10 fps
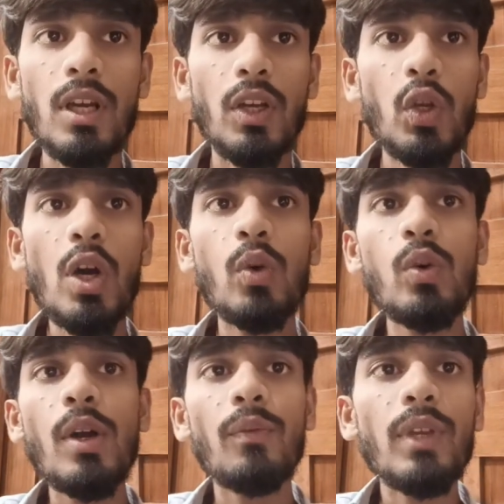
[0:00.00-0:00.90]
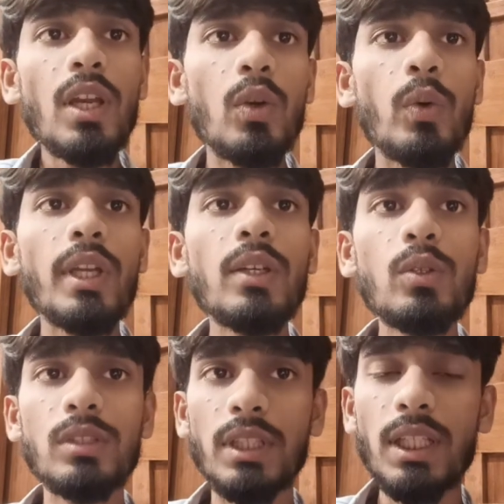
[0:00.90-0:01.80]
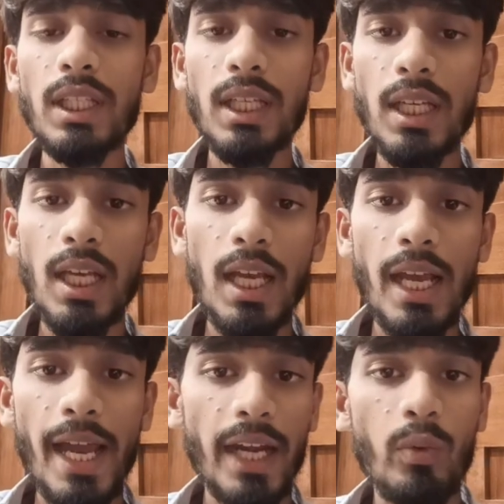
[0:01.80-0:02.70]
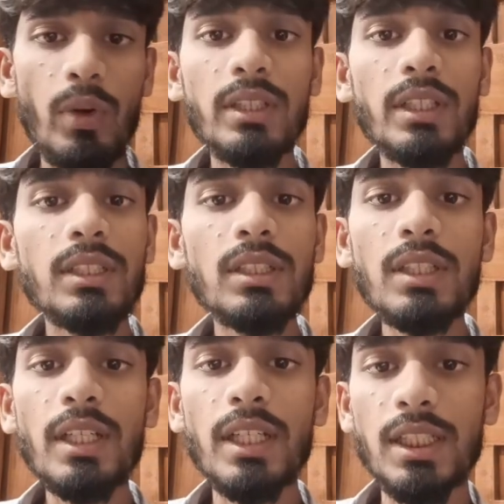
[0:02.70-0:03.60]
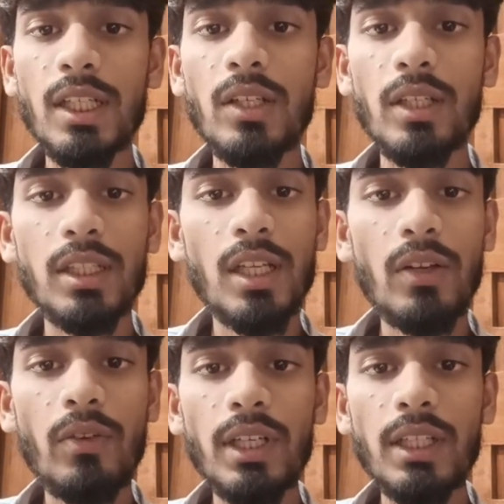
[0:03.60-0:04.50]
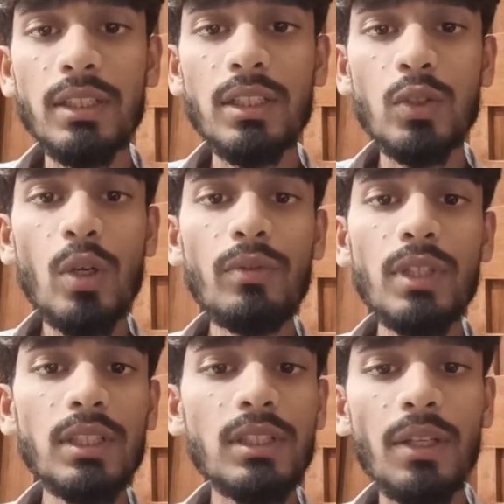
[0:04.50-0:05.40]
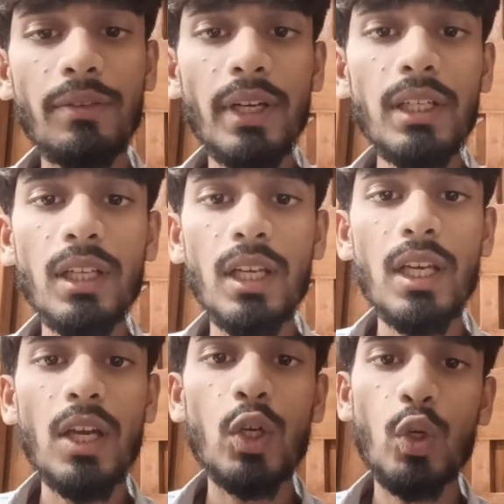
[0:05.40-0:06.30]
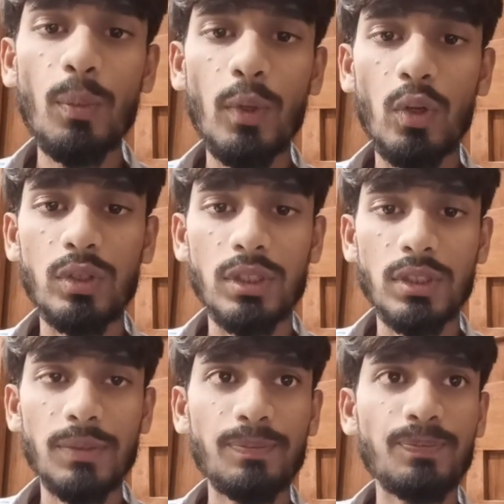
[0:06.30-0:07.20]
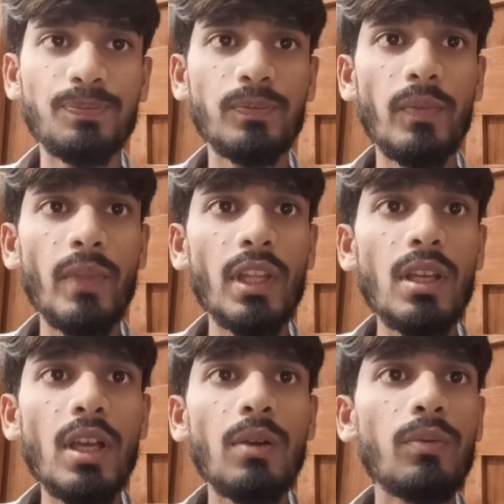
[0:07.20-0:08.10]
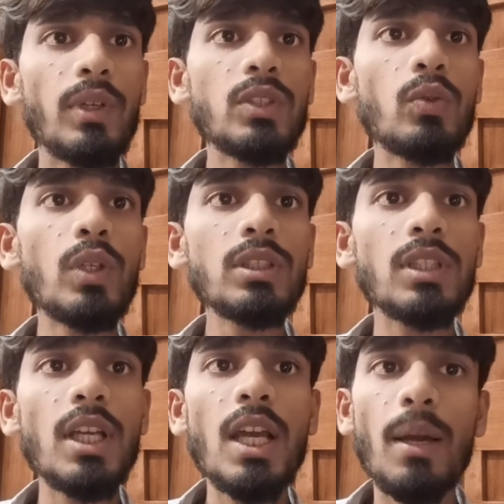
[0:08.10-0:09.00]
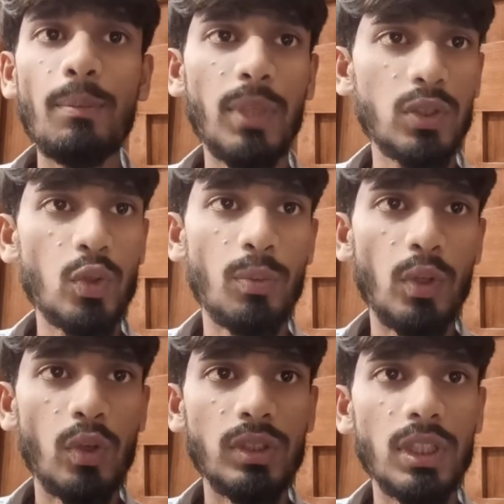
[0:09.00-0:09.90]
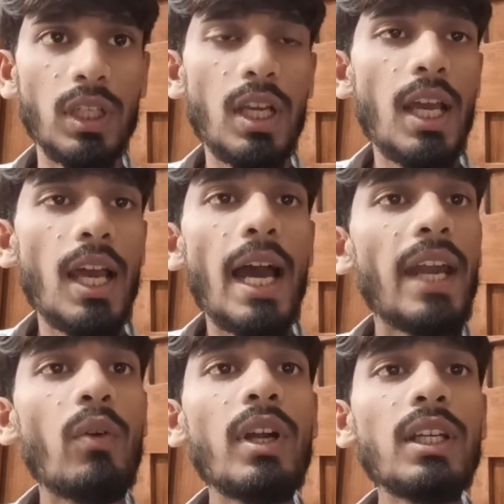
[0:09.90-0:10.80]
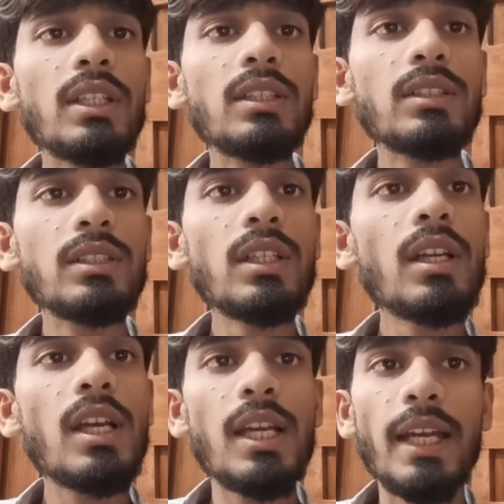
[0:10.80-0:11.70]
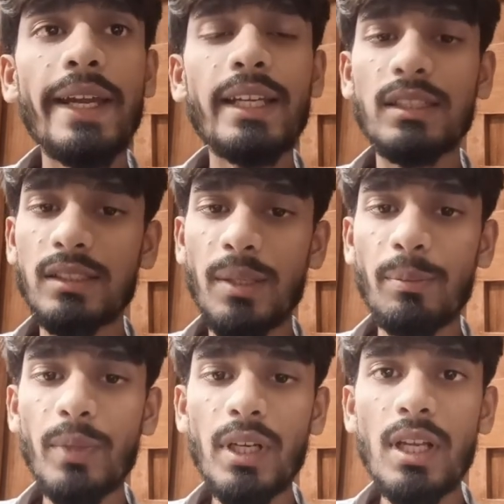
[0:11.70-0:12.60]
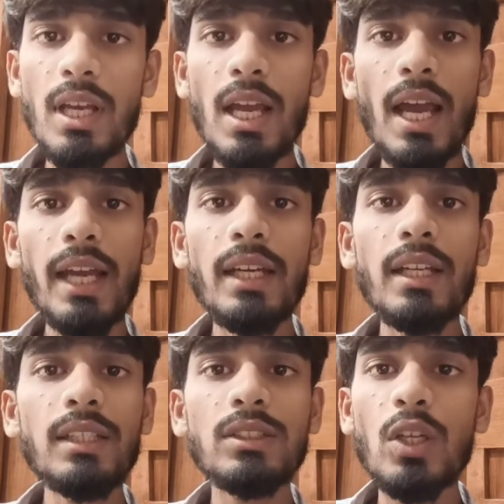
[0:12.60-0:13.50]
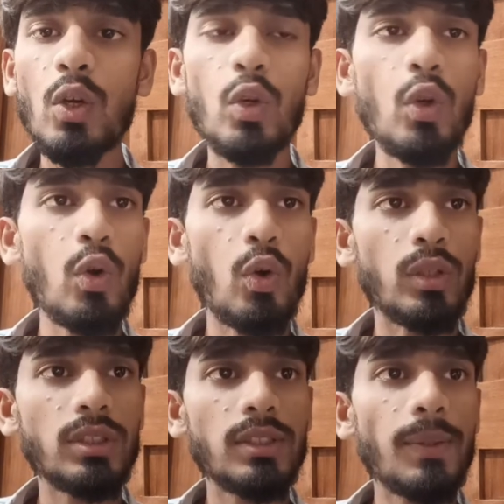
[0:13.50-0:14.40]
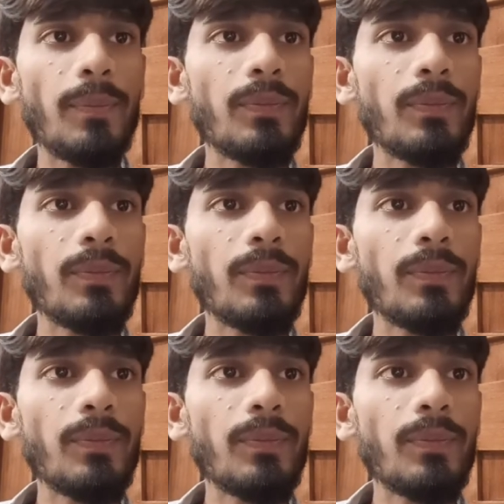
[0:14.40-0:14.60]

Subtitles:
Now we are going to see advantages and disadvantages of these different topologies. First was bus topology. Advantages are it is simple and it has low cost.